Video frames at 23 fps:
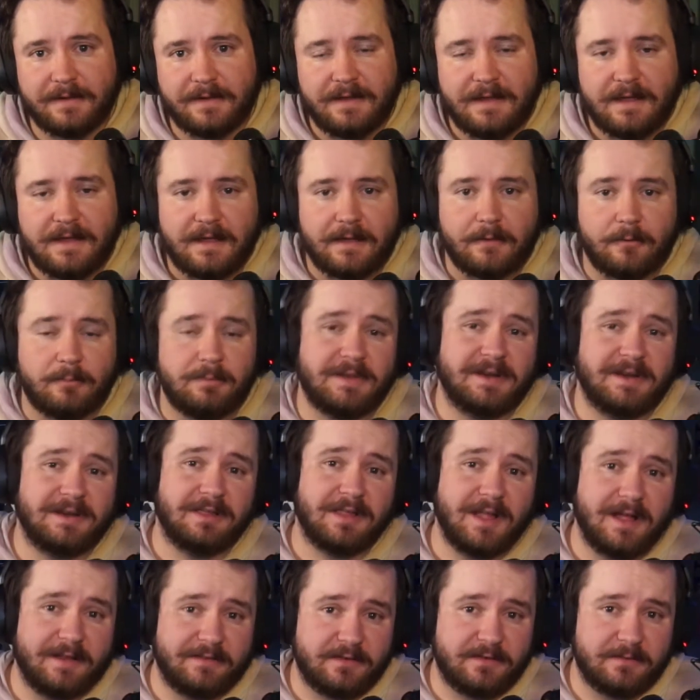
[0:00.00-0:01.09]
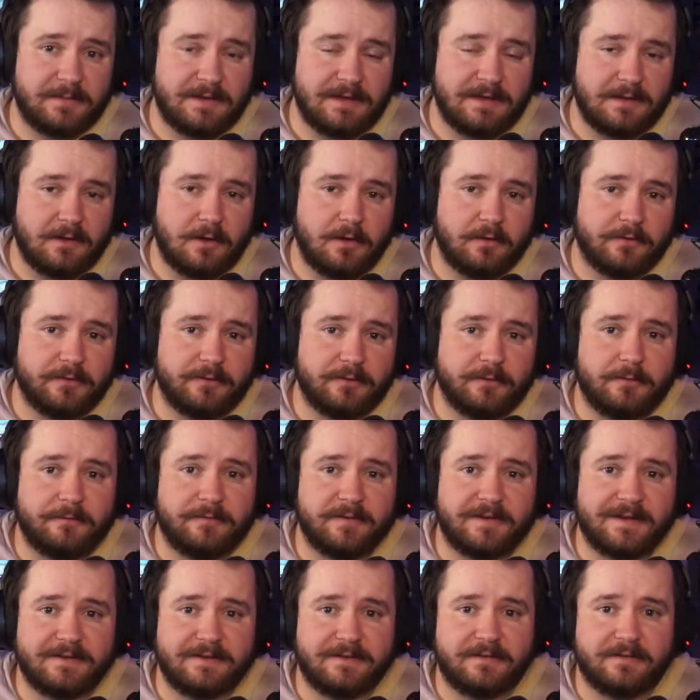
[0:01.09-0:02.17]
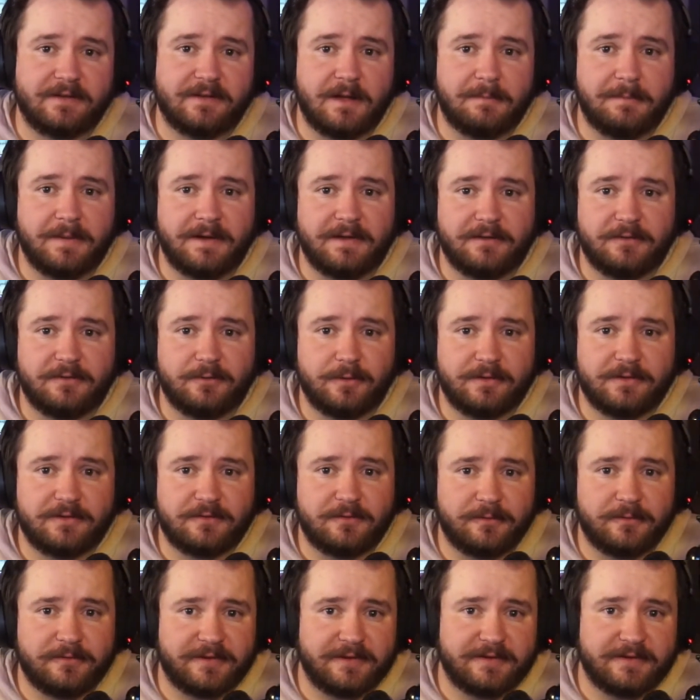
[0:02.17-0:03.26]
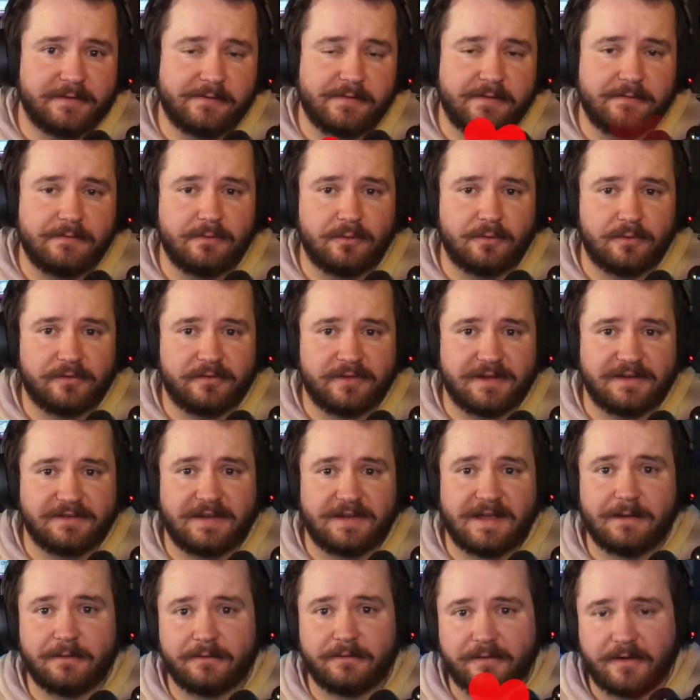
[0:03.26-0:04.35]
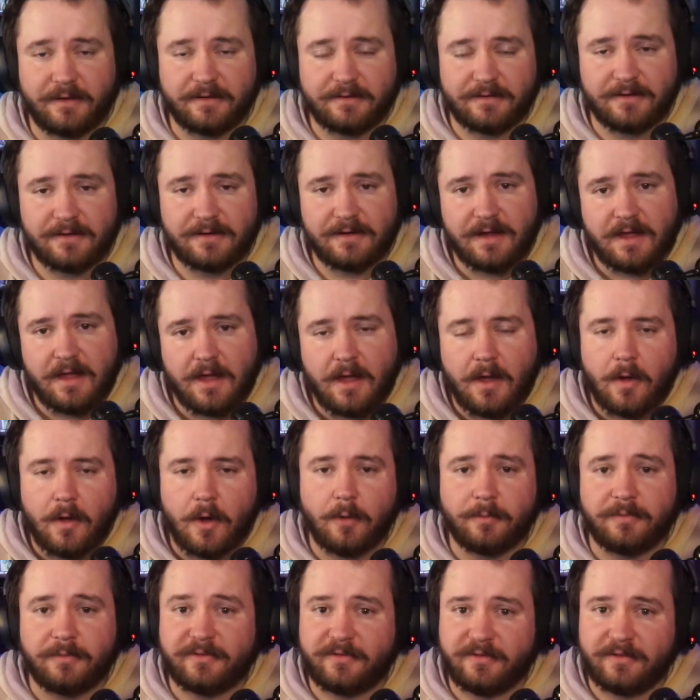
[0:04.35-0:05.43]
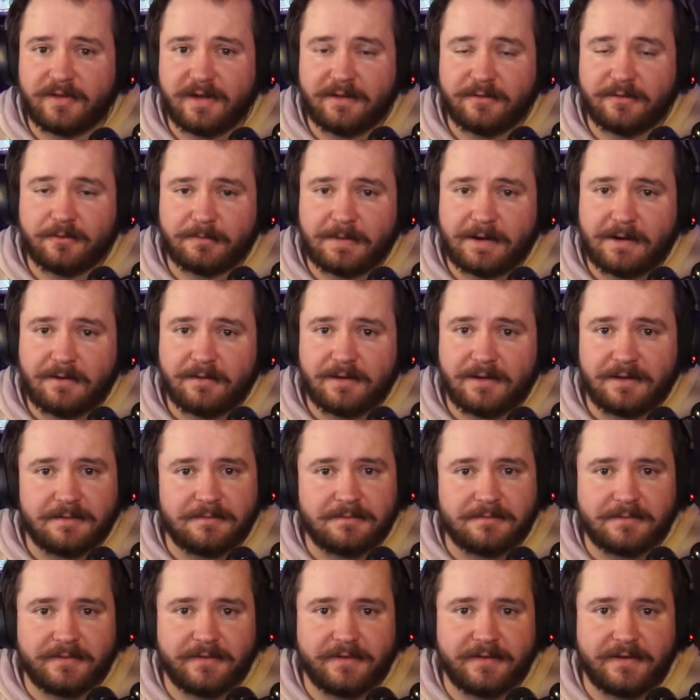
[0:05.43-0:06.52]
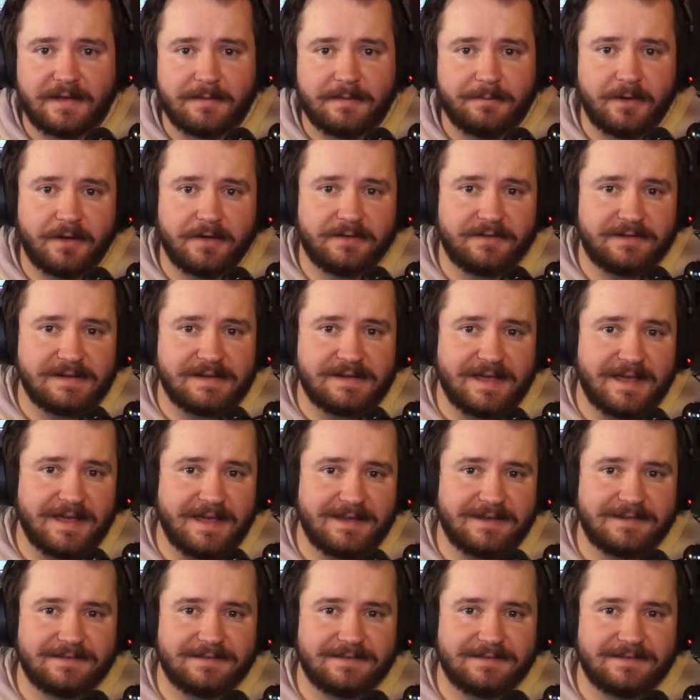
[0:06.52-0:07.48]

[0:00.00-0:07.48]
It would mean a lot to me. Also, don't forget to stop by the Twitch, twitch.tv/housedoctor. Hope to see you guys around and keep on DKing.